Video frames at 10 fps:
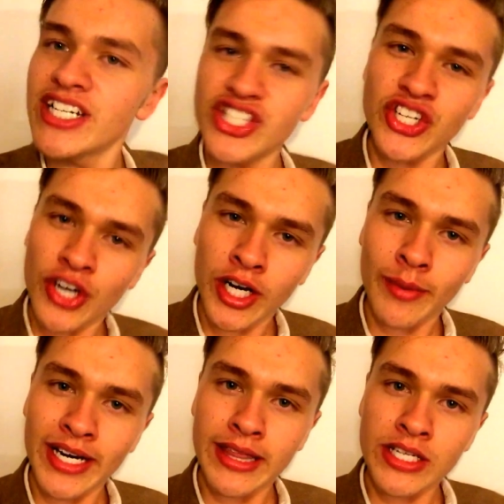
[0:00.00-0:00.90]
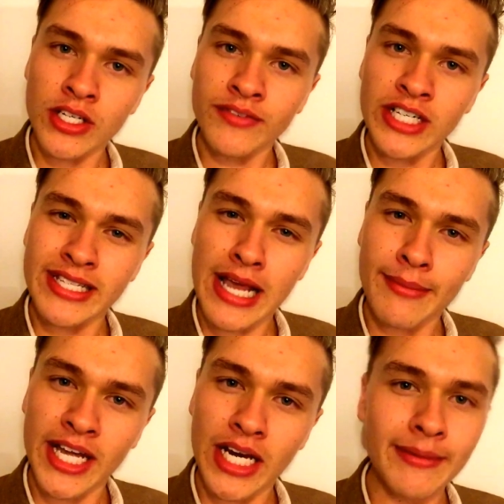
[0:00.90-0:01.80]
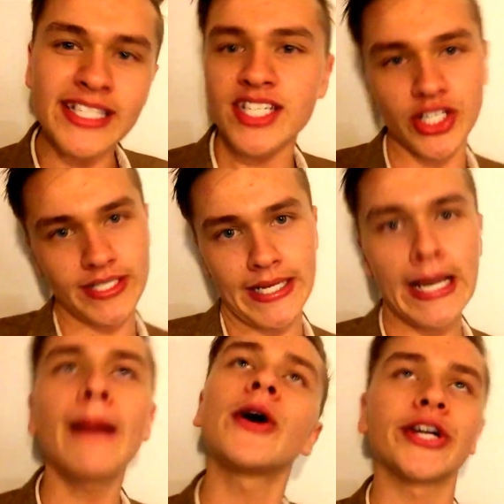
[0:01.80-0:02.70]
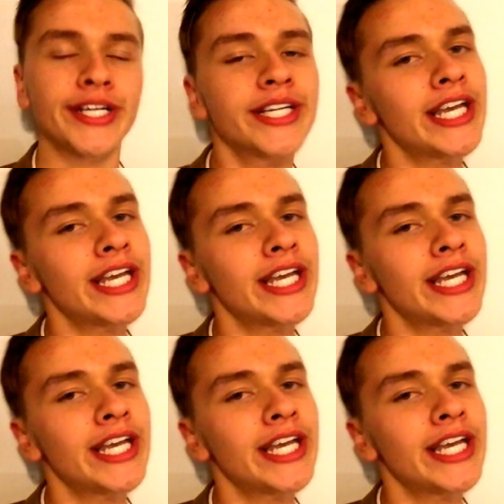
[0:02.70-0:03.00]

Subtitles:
Did you not know anything, Donovan, as gay man? I mean, seriously, come on.